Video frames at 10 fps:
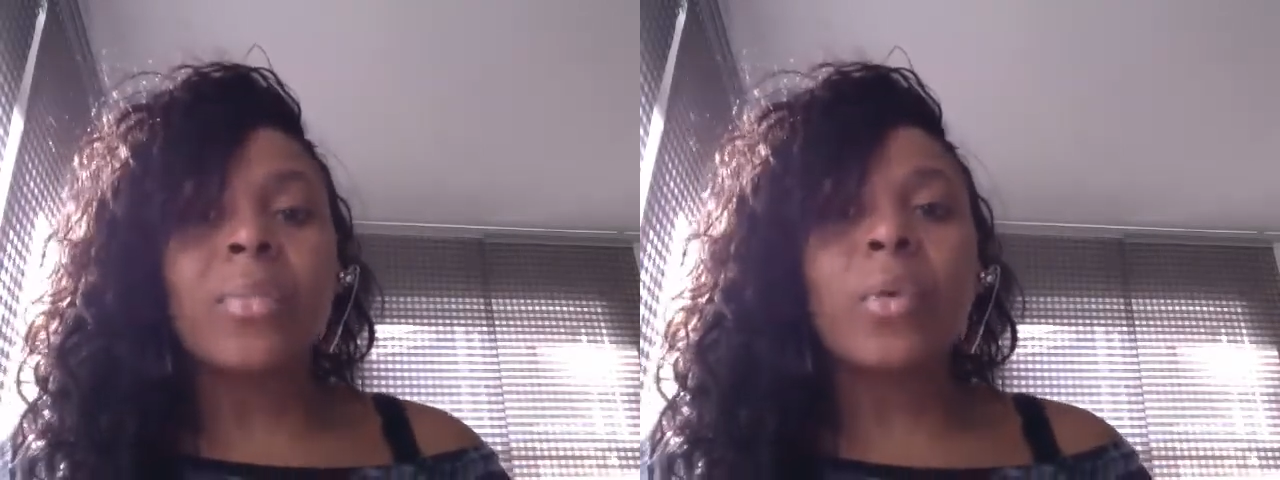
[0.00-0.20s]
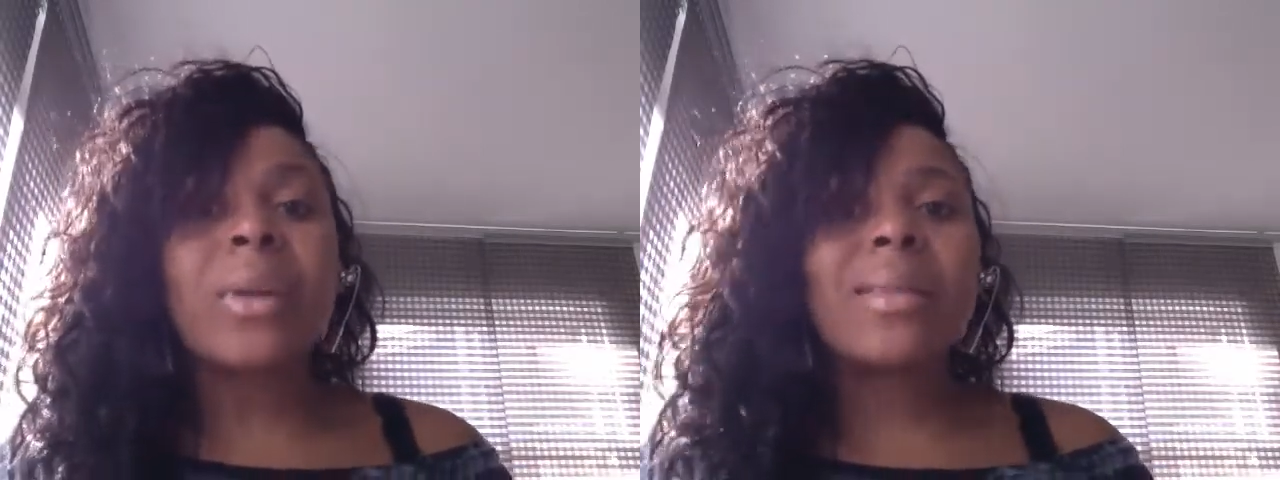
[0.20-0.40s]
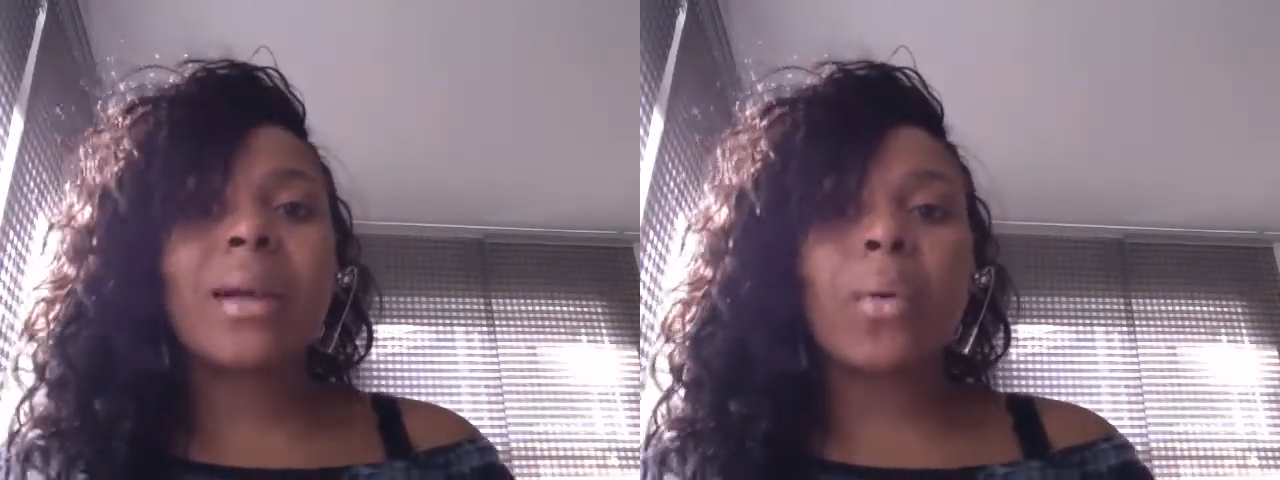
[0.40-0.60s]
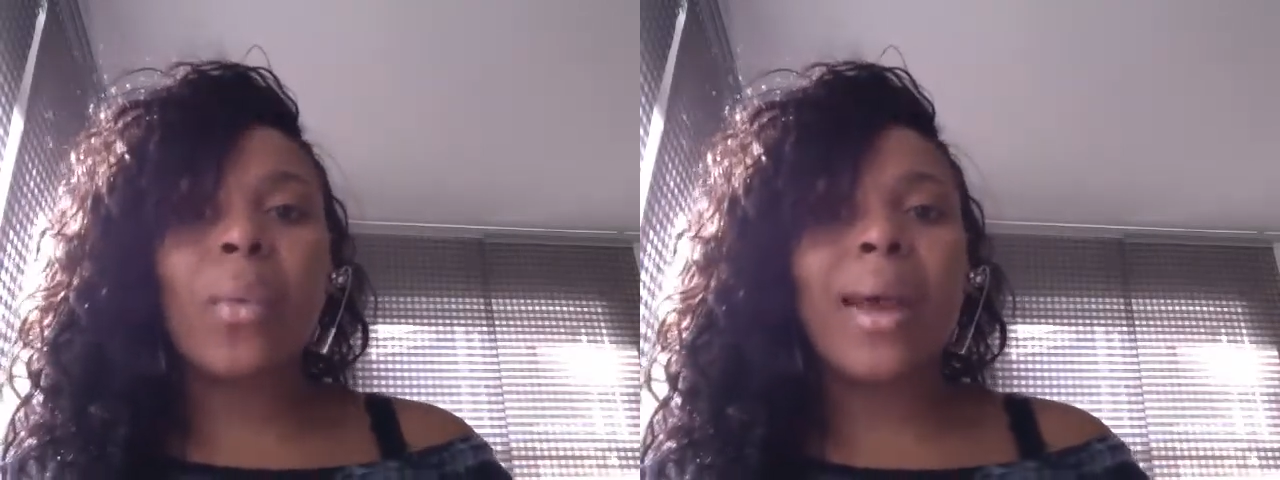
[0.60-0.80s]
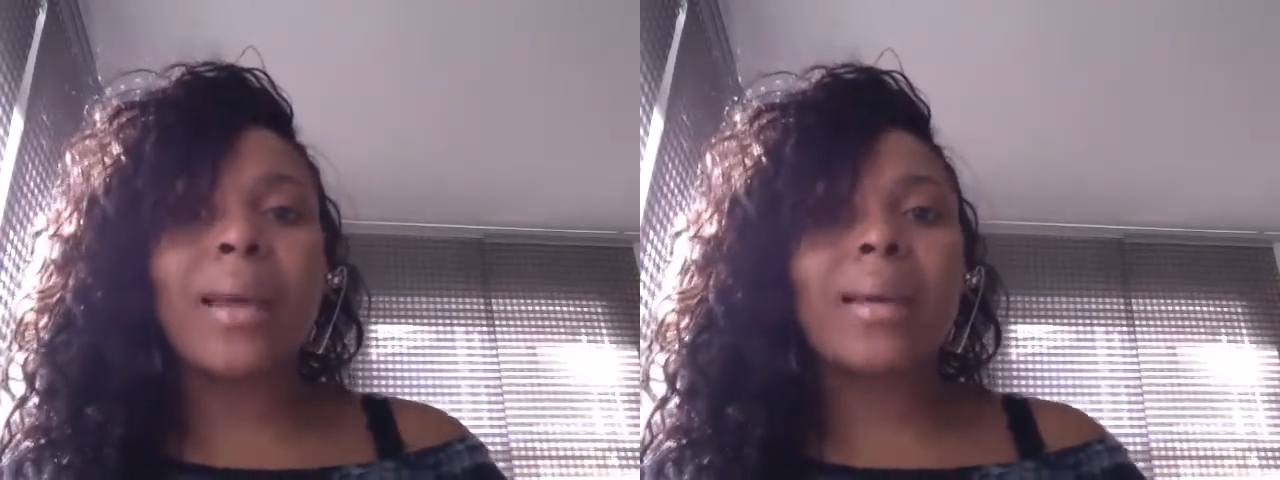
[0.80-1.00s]
with their
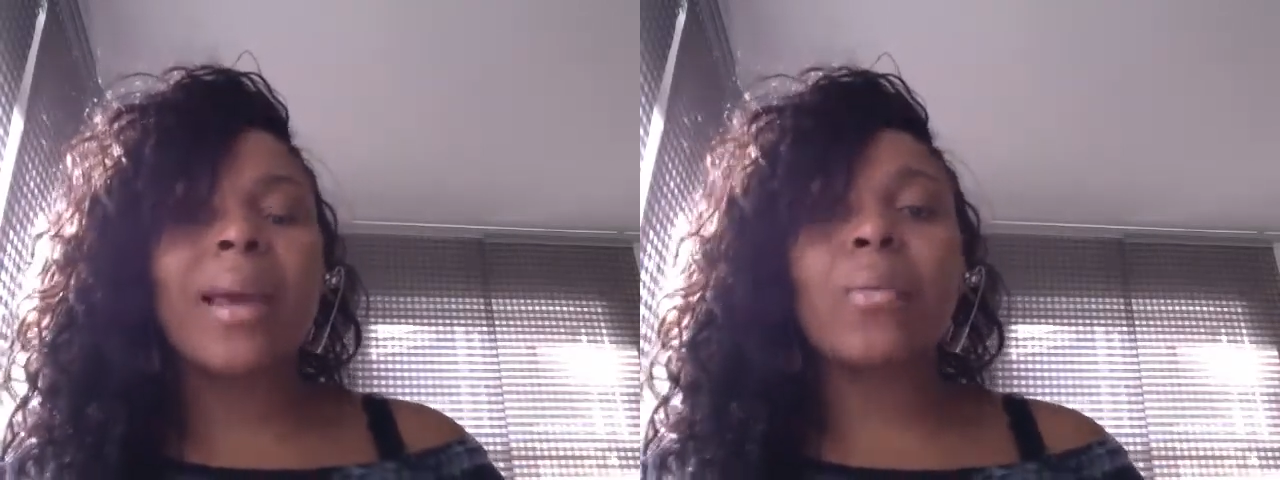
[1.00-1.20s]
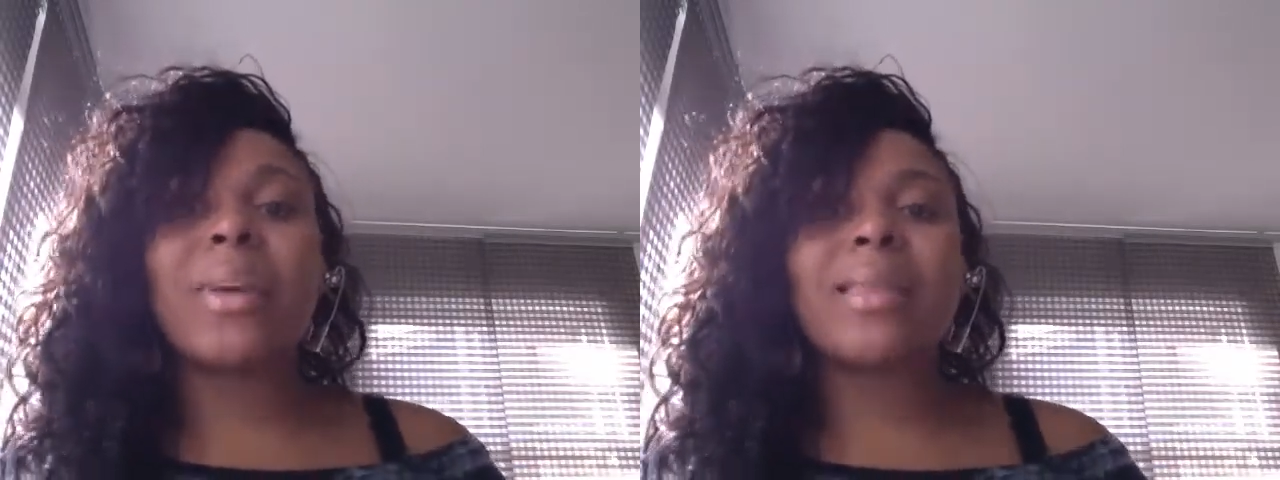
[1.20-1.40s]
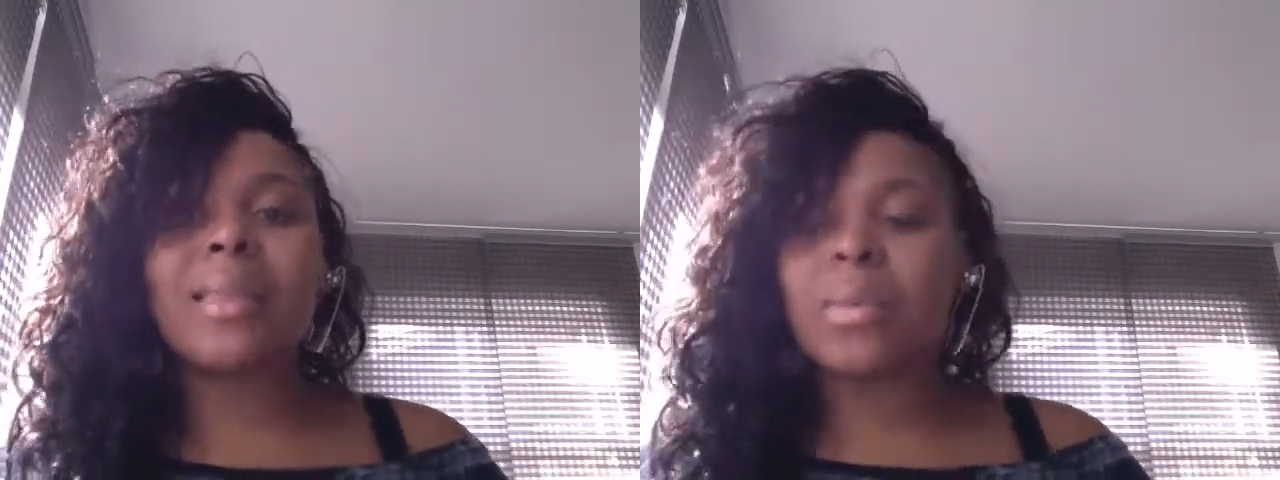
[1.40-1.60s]
weight and with